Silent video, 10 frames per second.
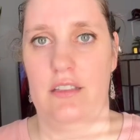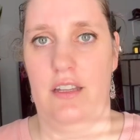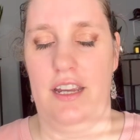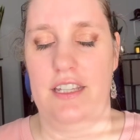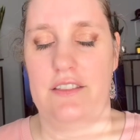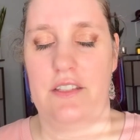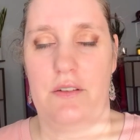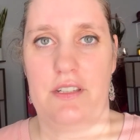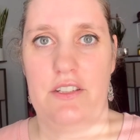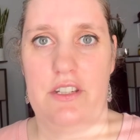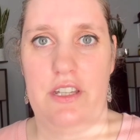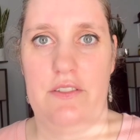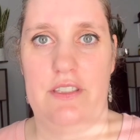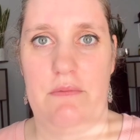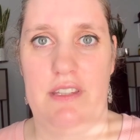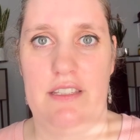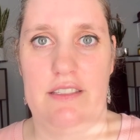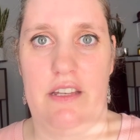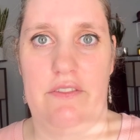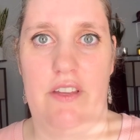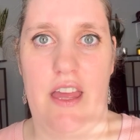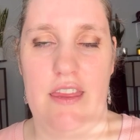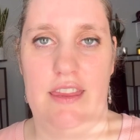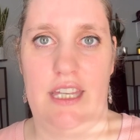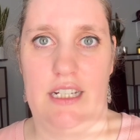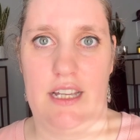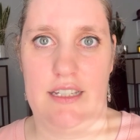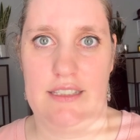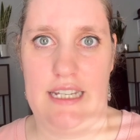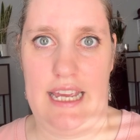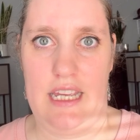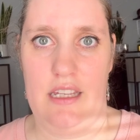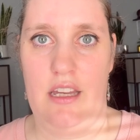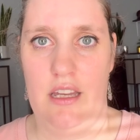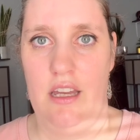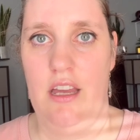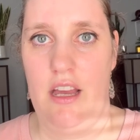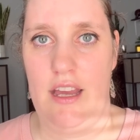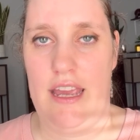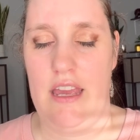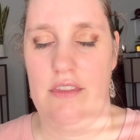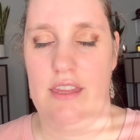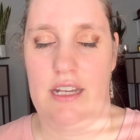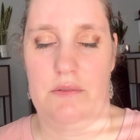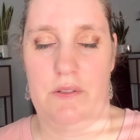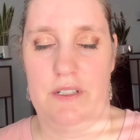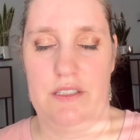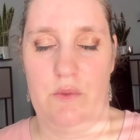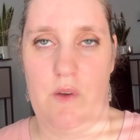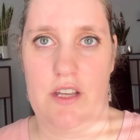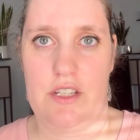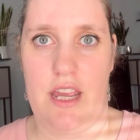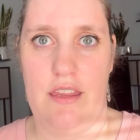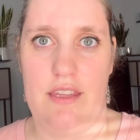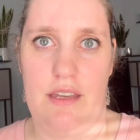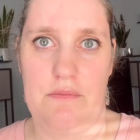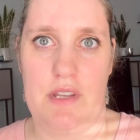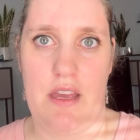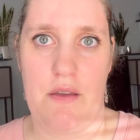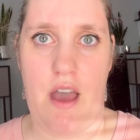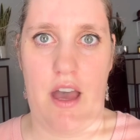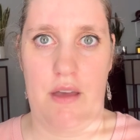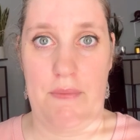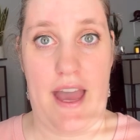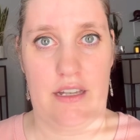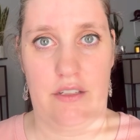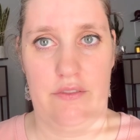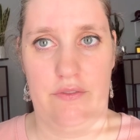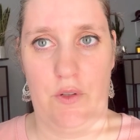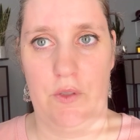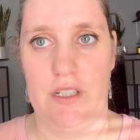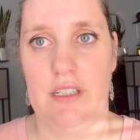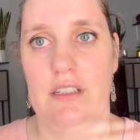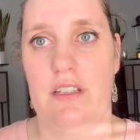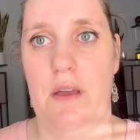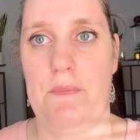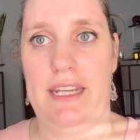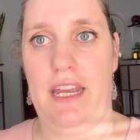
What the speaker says: All right, so I'm going to show you some of the stuff that I got today that I'm going to wash and then pack for Monday.